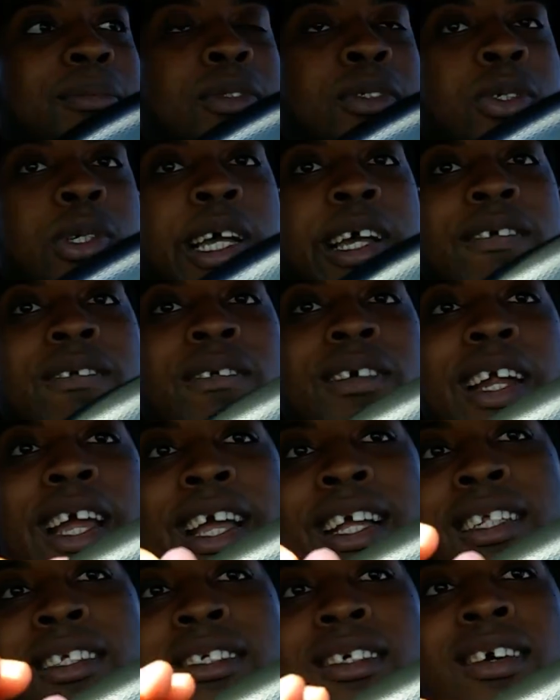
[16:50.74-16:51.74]
Whoever
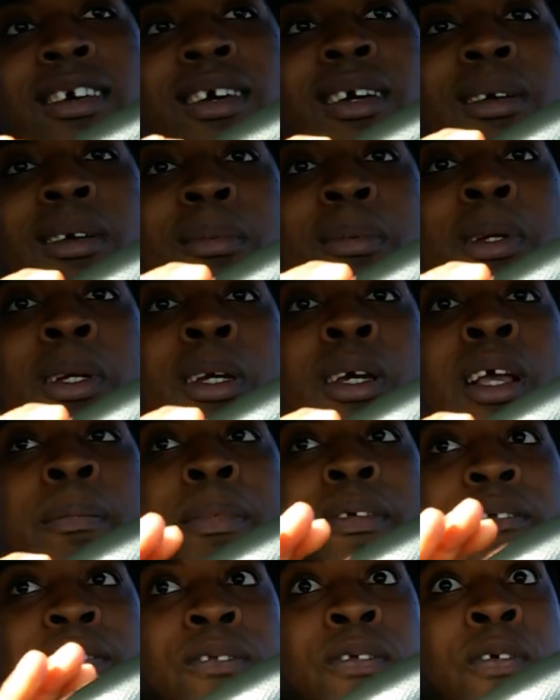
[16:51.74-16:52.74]
had this car
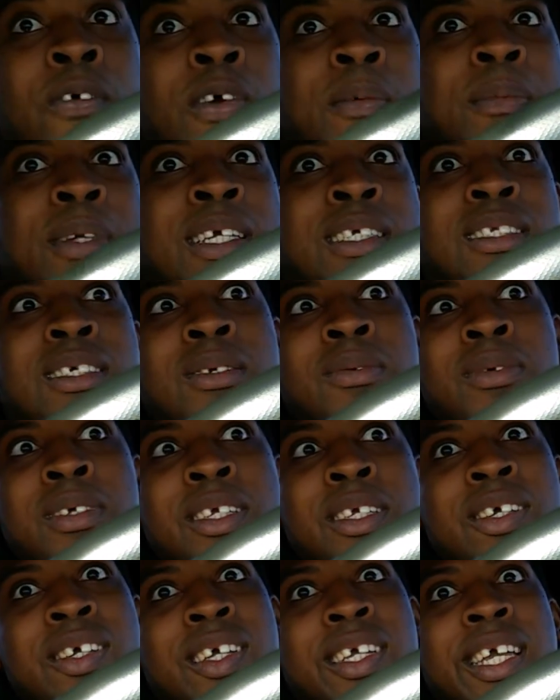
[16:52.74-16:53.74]
before me took
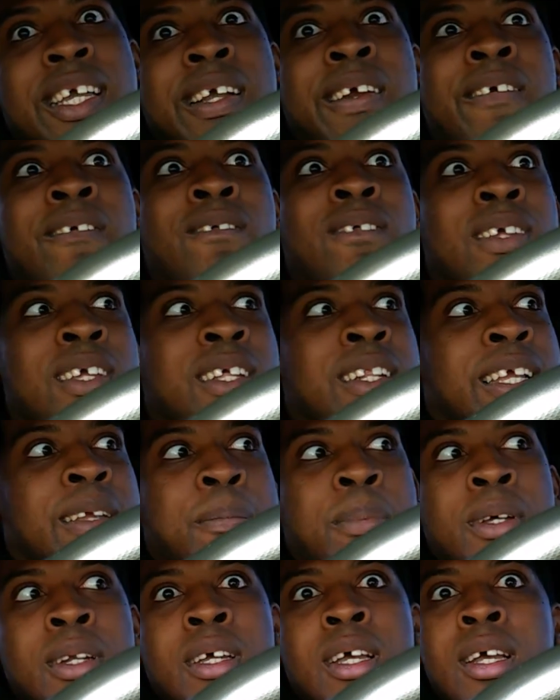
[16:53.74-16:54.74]
really good care of it, and they
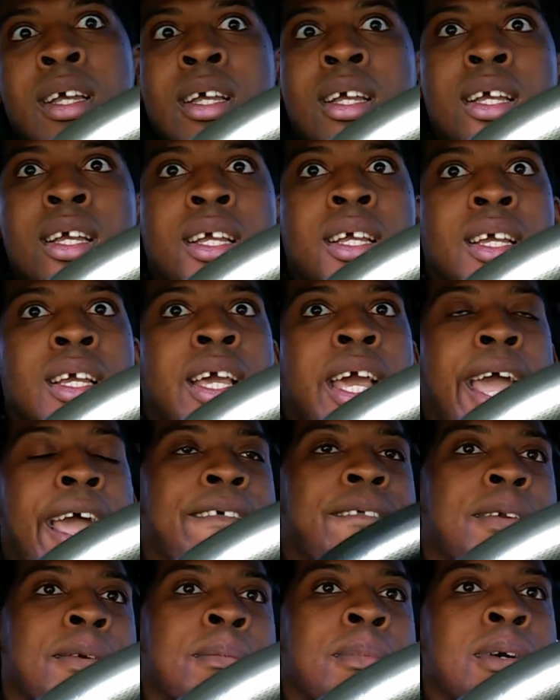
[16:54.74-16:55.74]
put a
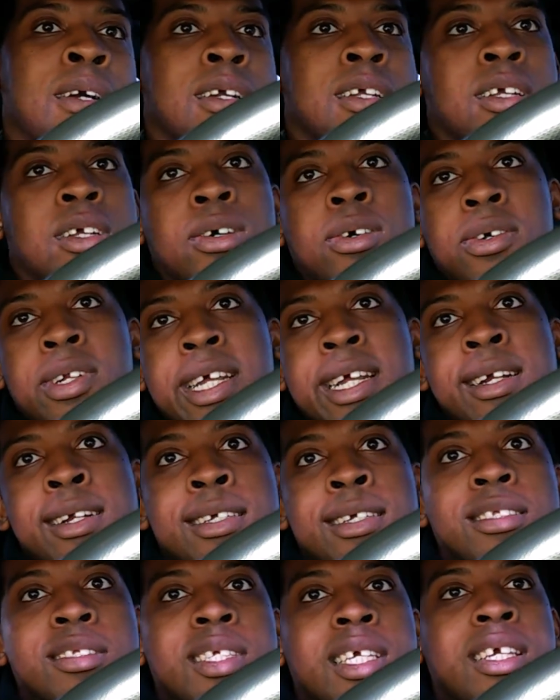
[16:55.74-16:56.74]
aftermarket cold air
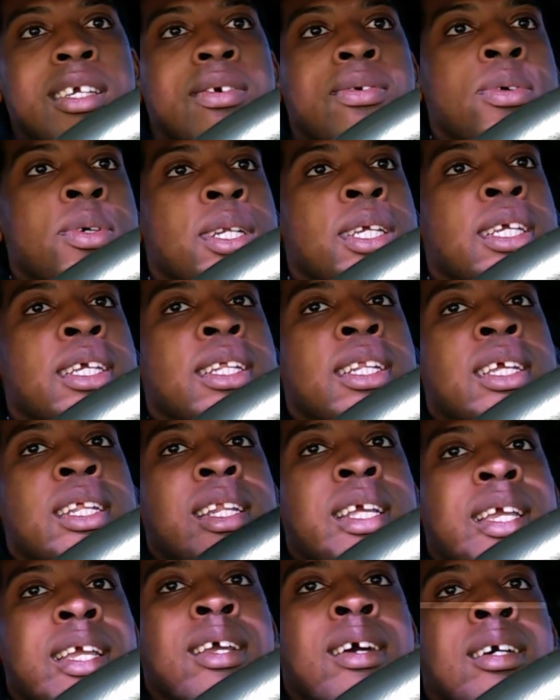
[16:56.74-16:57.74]
intake on it, and
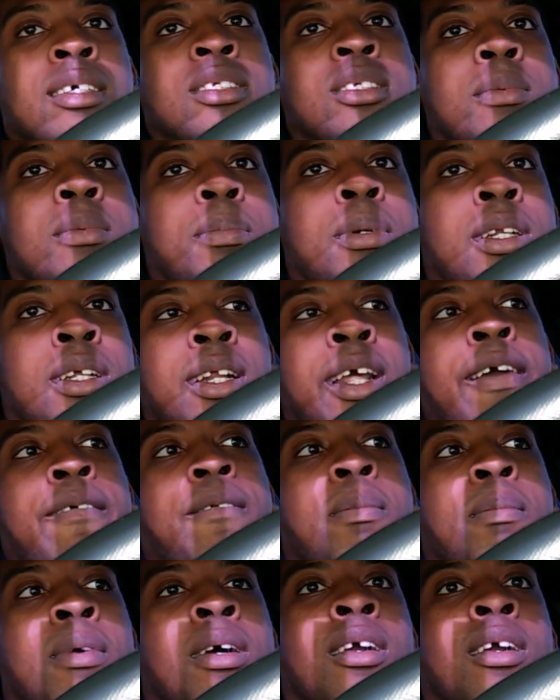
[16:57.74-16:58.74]
they also put an
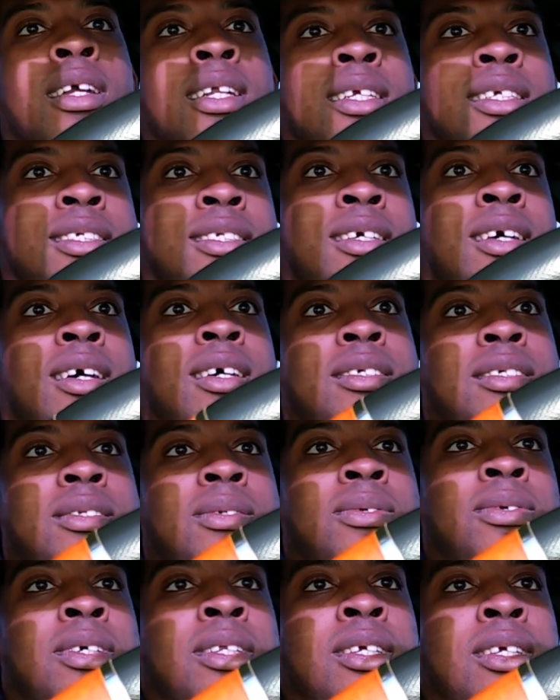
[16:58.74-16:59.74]
aftermarket exhaust
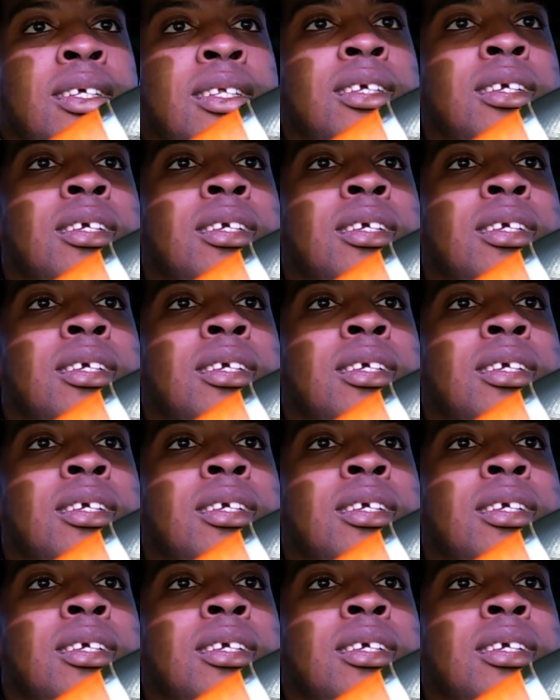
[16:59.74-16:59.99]
on it.